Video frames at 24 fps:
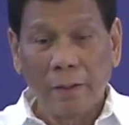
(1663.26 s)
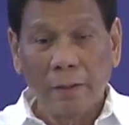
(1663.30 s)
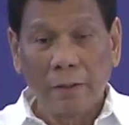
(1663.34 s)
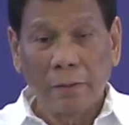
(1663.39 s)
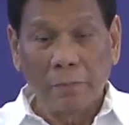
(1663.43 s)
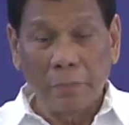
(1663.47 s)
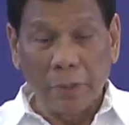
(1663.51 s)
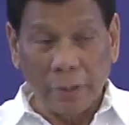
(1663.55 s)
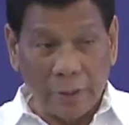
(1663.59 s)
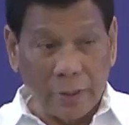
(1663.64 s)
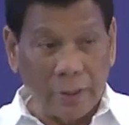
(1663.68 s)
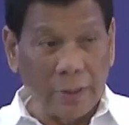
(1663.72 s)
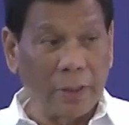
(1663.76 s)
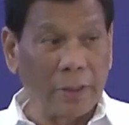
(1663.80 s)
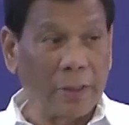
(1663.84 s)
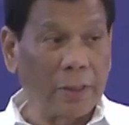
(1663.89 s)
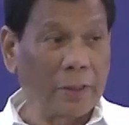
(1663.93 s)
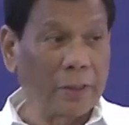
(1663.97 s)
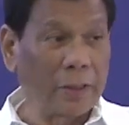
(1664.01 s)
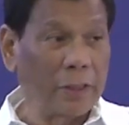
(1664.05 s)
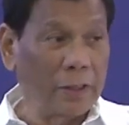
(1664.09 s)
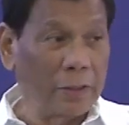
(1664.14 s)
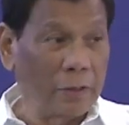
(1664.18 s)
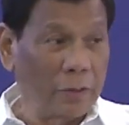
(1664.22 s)
But then
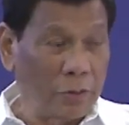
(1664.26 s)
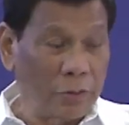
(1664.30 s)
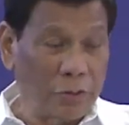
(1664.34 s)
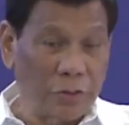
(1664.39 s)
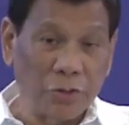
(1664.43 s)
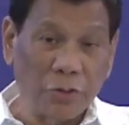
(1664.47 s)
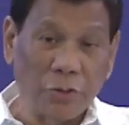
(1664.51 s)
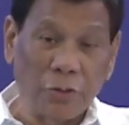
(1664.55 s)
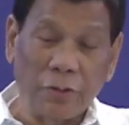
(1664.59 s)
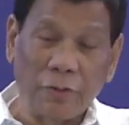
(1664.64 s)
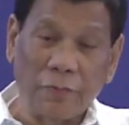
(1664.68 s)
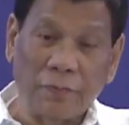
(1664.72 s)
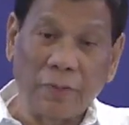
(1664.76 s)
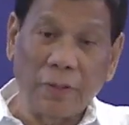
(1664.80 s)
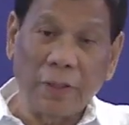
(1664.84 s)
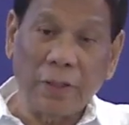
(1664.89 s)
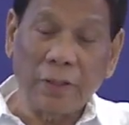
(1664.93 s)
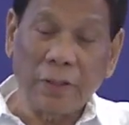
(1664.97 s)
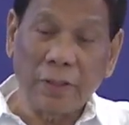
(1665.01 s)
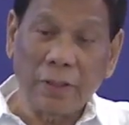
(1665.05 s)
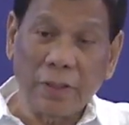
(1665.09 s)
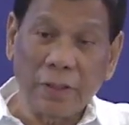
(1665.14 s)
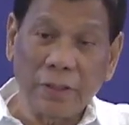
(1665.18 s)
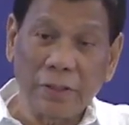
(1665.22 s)
again, also, if
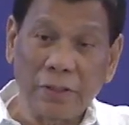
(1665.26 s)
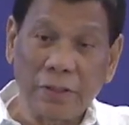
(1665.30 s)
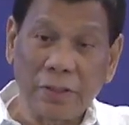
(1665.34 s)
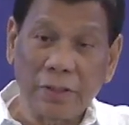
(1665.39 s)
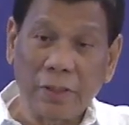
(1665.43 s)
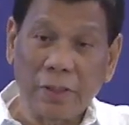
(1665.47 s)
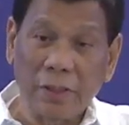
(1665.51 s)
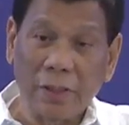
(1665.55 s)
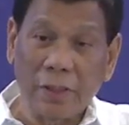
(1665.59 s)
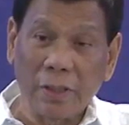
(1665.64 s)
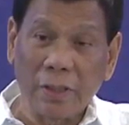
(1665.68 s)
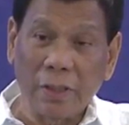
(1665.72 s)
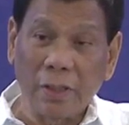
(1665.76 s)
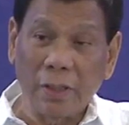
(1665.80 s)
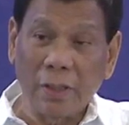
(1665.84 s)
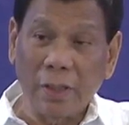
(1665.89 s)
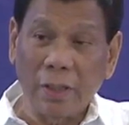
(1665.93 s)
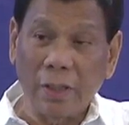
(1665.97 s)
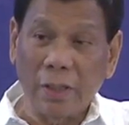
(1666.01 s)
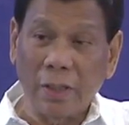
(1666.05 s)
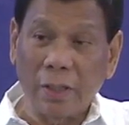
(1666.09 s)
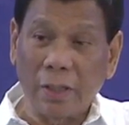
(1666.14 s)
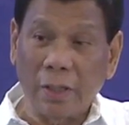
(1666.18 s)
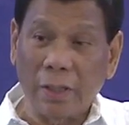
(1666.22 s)
there is
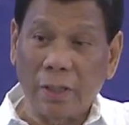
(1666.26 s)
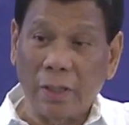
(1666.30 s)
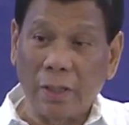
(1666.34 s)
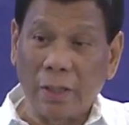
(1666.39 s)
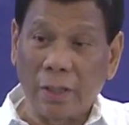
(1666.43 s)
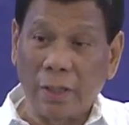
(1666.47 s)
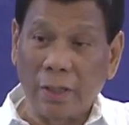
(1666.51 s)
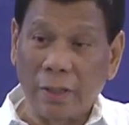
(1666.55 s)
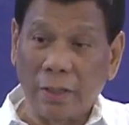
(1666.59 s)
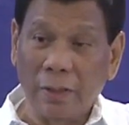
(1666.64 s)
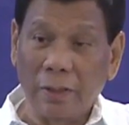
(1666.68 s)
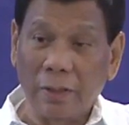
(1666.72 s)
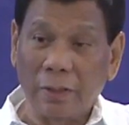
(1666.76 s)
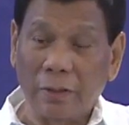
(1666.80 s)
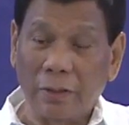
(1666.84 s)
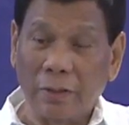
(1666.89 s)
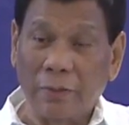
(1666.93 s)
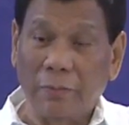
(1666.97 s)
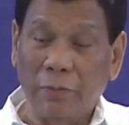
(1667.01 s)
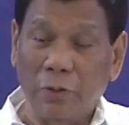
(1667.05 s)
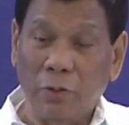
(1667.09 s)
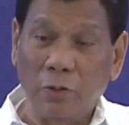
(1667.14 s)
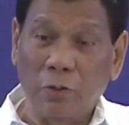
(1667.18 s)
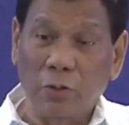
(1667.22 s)
a
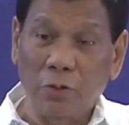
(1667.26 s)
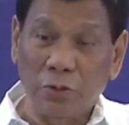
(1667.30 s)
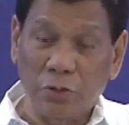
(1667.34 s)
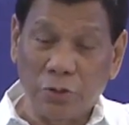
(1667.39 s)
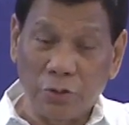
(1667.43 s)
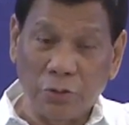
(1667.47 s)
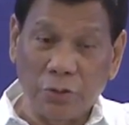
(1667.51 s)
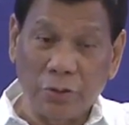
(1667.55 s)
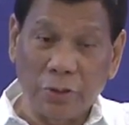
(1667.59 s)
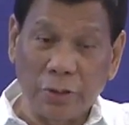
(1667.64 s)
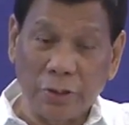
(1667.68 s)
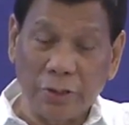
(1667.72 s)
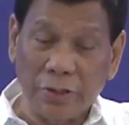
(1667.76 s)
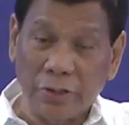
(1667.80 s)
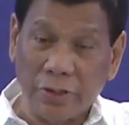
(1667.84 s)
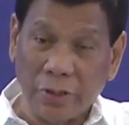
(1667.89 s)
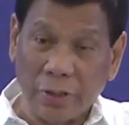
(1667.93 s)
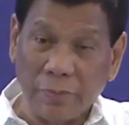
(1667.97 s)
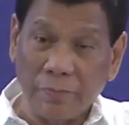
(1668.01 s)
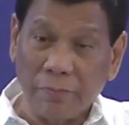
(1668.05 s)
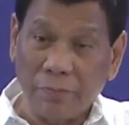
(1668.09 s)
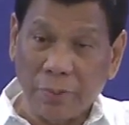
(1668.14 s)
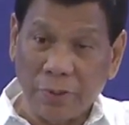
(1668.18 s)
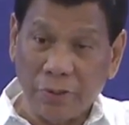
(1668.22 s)
revolution that's
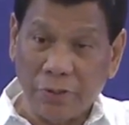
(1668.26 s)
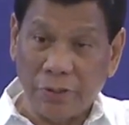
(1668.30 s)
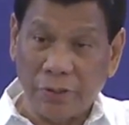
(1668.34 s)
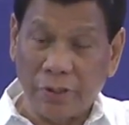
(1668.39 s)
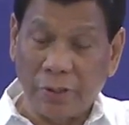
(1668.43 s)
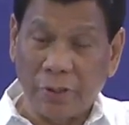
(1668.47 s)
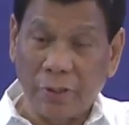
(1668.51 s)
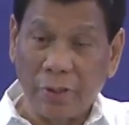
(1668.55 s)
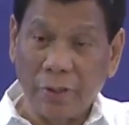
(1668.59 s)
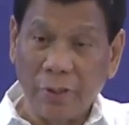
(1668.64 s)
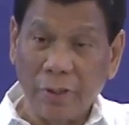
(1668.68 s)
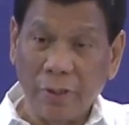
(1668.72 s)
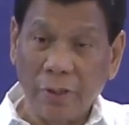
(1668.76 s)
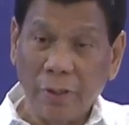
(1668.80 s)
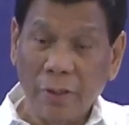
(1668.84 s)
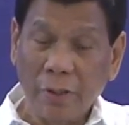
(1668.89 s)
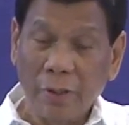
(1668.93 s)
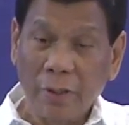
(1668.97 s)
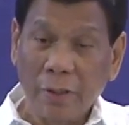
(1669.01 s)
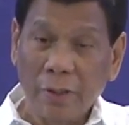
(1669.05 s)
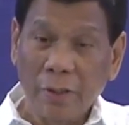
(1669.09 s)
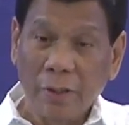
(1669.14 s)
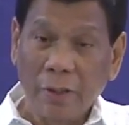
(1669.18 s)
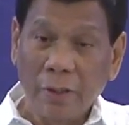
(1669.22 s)
rampaging,
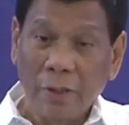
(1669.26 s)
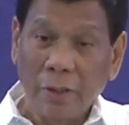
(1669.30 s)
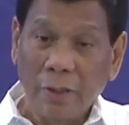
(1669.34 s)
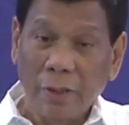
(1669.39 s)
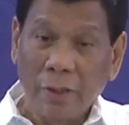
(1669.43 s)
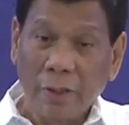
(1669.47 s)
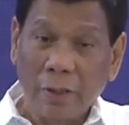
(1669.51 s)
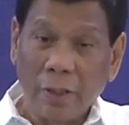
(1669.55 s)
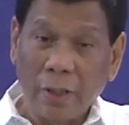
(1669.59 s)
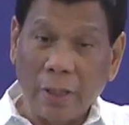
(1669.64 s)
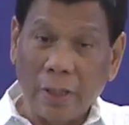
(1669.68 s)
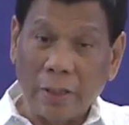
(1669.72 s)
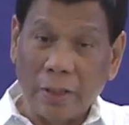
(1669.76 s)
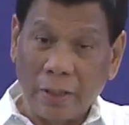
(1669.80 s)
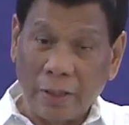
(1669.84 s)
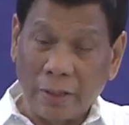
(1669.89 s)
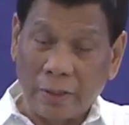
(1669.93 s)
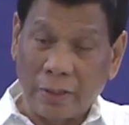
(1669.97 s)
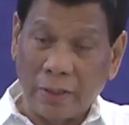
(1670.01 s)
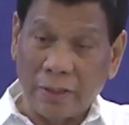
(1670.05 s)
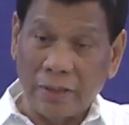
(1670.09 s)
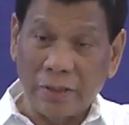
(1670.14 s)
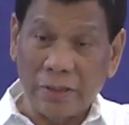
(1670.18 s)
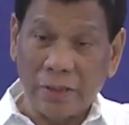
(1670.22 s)
and
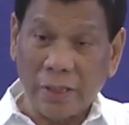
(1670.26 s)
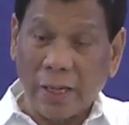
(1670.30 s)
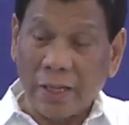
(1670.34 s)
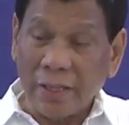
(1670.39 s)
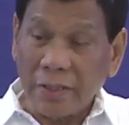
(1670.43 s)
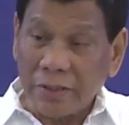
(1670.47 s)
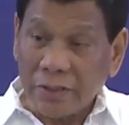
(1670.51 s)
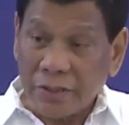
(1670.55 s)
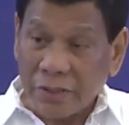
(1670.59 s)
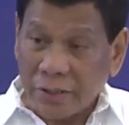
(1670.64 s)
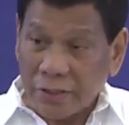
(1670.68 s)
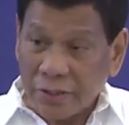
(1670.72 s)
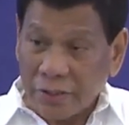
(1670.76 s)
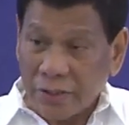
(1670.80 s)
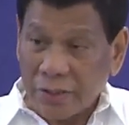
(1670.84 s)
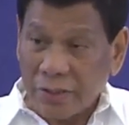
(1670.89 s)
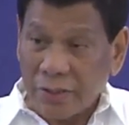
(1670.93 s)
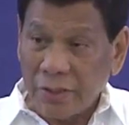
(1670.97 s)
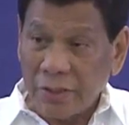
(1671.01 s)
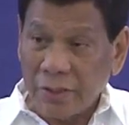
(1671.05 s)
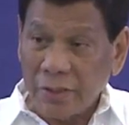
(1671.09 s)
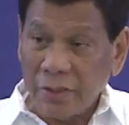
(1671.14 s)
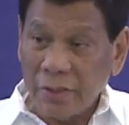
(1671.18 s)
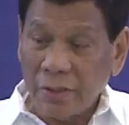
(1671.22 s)
it is
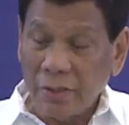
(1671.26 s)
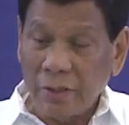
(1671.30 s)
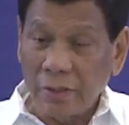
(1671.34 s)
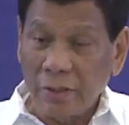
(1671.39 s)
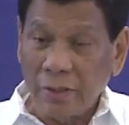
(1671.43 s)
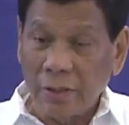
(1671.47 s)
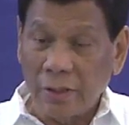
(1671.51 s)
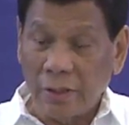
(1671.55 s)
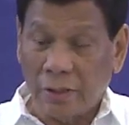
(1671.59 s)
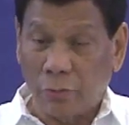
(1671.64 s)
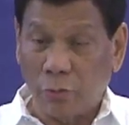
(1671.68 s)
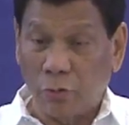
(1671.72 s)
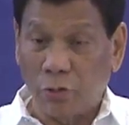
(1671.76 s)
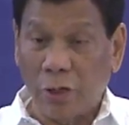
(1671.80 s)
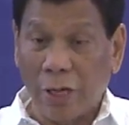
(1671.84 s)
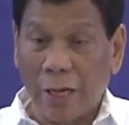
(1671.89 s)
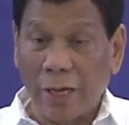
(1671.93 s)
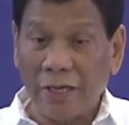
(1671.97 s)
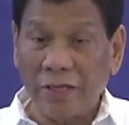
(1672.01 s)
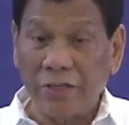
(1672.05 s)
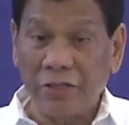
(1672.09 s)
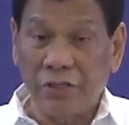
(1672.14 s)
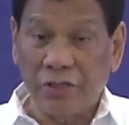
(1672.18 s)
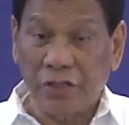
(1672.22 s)
ISIS, it would
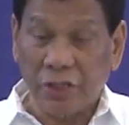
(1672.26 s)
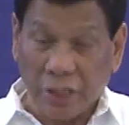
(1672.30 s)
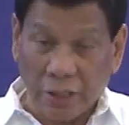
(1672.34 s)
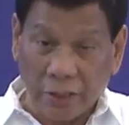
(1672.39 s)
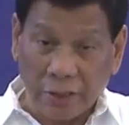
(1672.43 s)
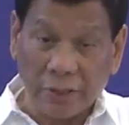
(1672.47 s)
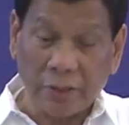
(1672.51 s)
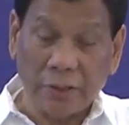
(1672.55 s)
hijack